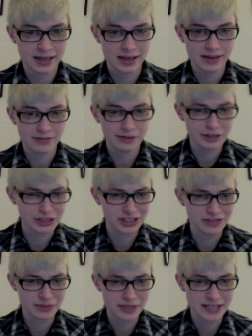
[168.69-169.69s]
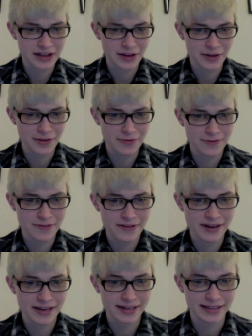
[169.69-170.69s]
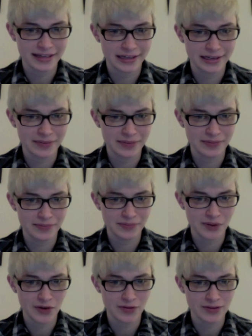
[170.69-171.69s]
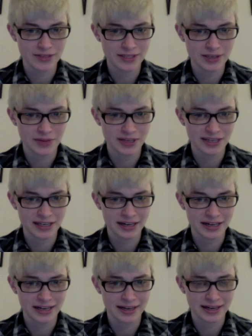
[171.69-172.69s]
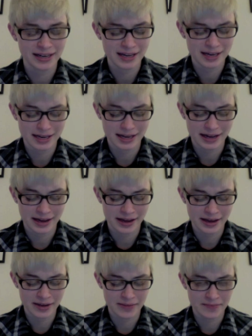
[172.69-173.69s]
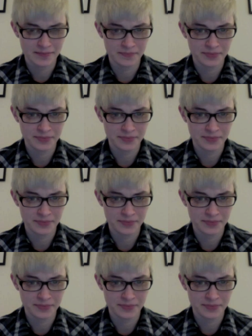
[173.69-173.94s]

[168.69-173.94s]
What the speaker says: version of myself over this coming year. Um,